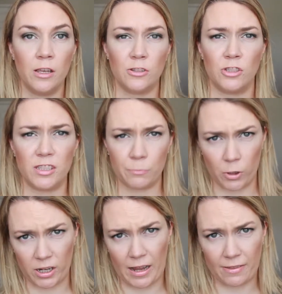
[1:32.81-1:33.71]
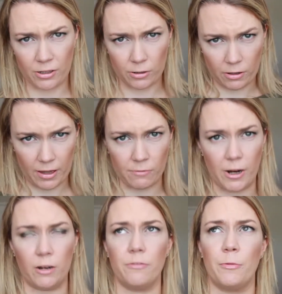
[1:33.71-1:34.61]
So just want to let you know that
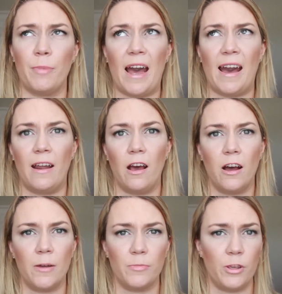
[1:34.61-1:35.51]
right off the bat.